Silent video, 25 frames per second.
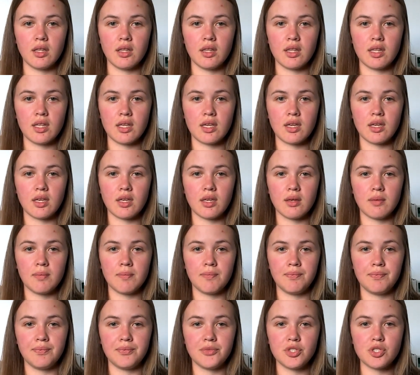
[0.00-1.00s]
the
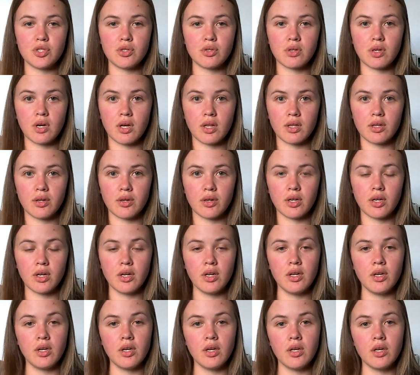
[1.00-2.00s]
2-color
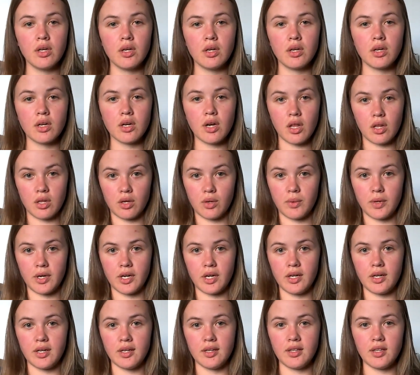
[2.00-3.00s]
color
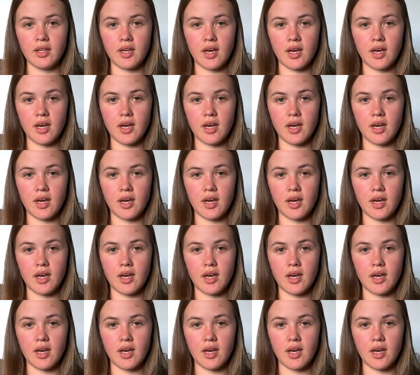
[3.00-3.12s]
work